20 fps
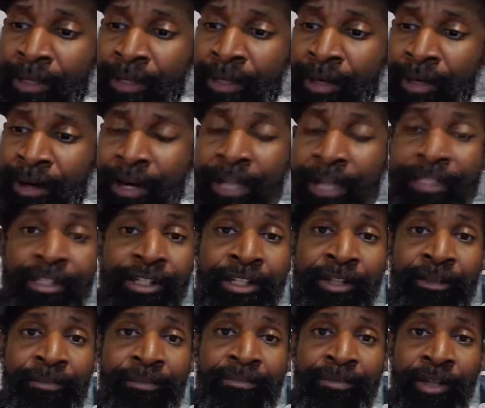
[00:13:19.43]
All right,
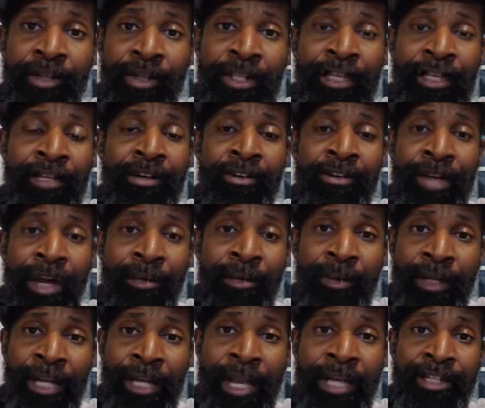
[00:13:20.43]
so on that note, I
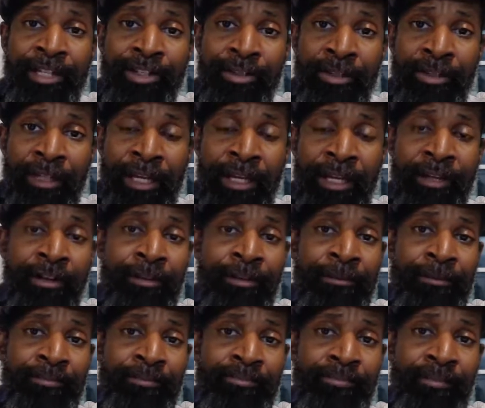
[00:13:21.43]
will catch you
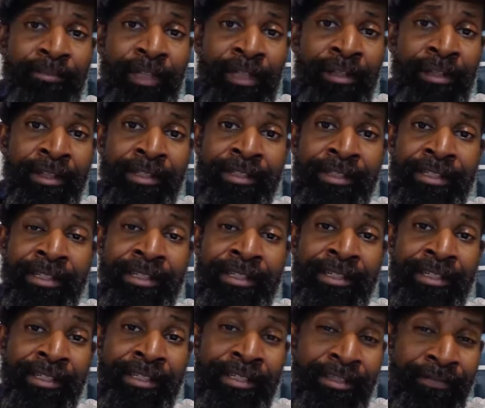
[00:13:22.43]
later. This
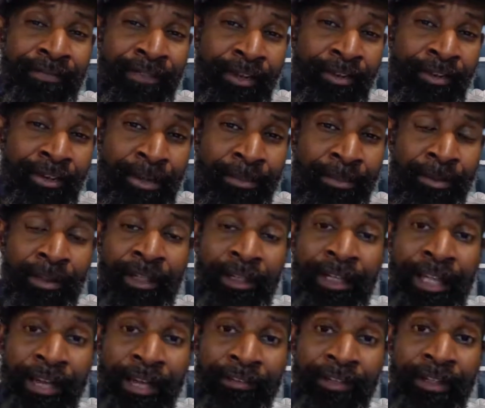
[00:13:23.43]
is video number
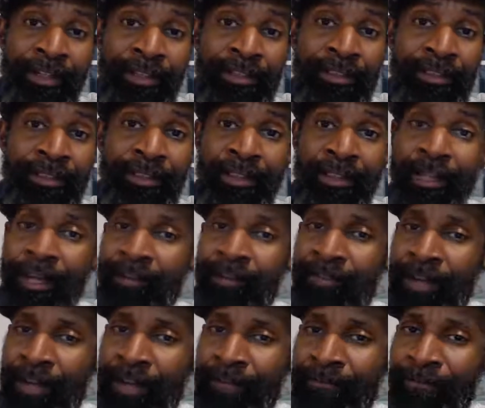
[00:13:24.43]
11. I've
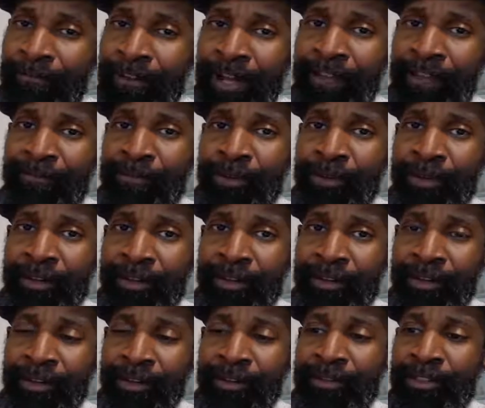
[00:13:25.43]
got 5 more to
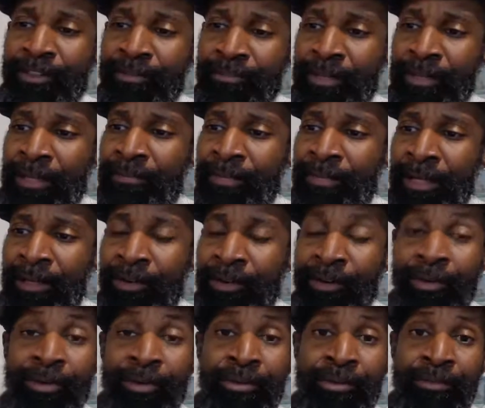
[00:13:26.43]
go to meet my
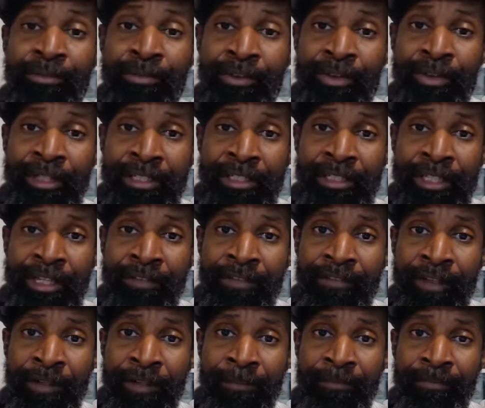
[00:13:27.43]
goal for this
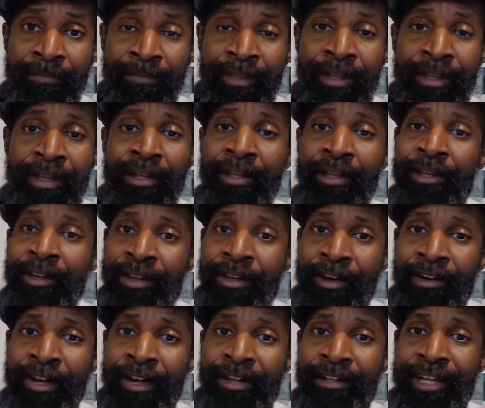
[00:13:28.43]
evening.
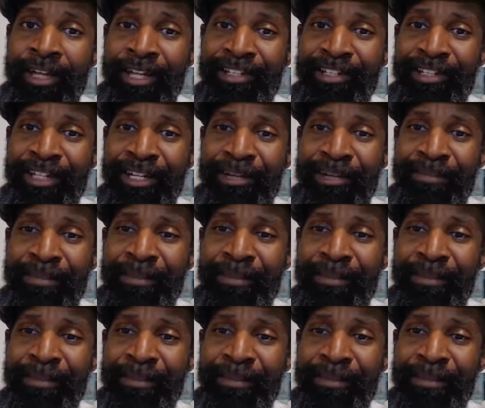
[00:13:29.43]
All right, catch you later. Bye.